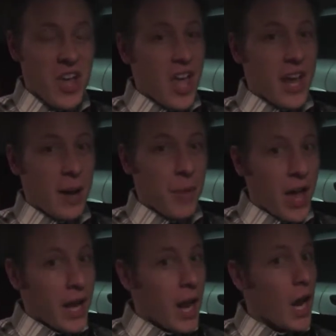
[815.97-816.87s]
And I'm
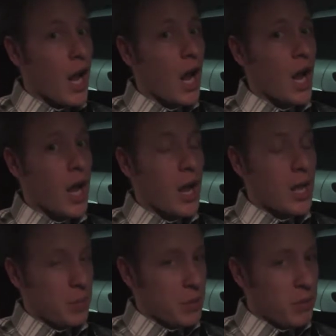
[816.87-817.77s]
like,
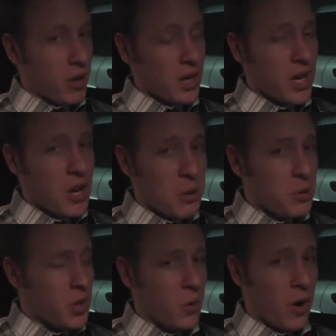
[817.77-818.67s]
people are going to know who
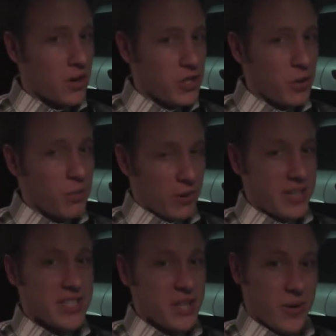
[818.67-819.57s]
you are too pretty
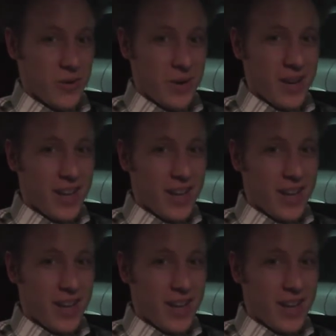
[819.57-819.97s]
soon.